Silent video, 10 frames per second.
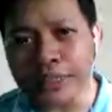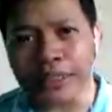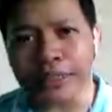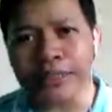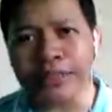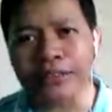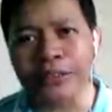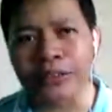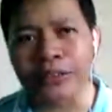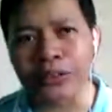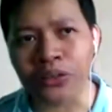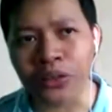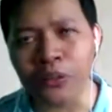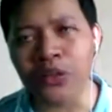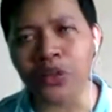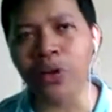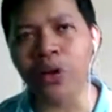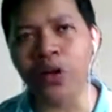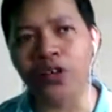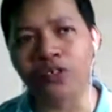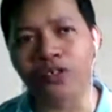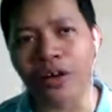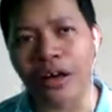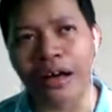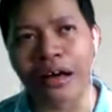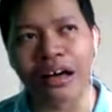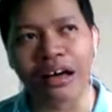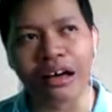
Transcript: In terms of